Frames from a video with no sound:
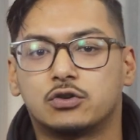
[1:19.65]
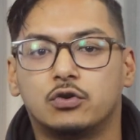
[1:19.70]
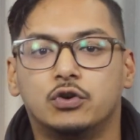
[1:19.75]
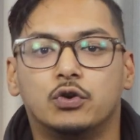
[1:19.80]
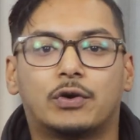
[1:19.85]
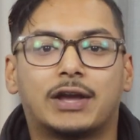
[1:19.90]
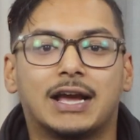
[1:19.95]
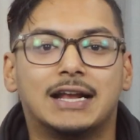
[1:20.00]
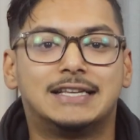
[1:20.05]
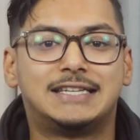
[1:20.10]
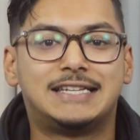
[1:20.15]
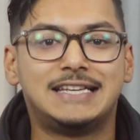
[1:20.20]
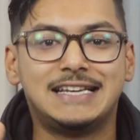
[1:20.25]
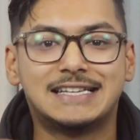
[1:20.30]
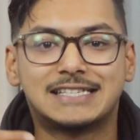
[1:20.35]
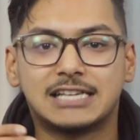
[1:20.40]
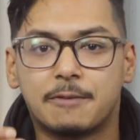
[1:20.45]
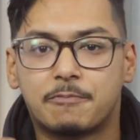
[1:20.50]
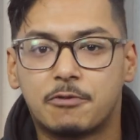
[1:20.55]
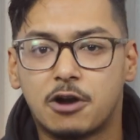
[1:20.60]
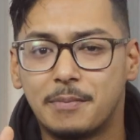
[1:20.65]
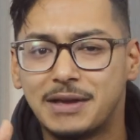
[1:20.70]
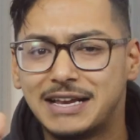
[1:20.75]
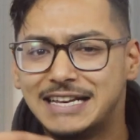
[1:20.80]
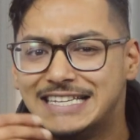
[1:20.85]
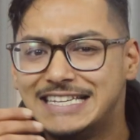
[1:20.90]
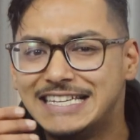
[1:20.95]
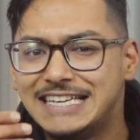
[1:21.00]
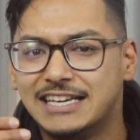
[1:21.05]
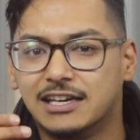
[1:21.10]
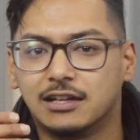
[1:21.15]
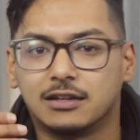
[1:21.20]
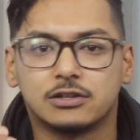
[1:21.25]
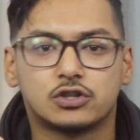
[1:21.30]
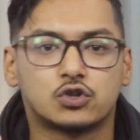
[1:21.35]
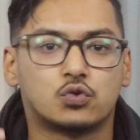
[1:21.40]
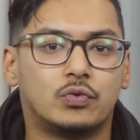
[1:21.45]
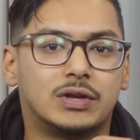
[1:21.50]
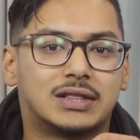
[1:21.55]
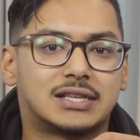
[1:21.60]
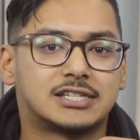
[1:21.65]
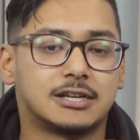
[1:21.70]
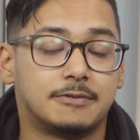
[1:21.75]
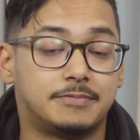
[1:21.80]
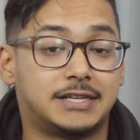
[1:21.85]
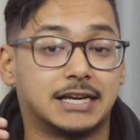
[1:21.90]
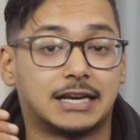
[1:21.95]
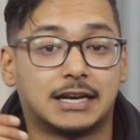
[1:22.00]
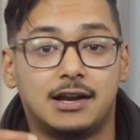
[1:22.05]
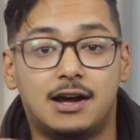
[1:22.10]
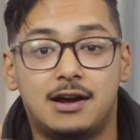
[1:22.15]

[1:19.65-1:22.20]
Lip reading: so you can tease upcoming deals with subject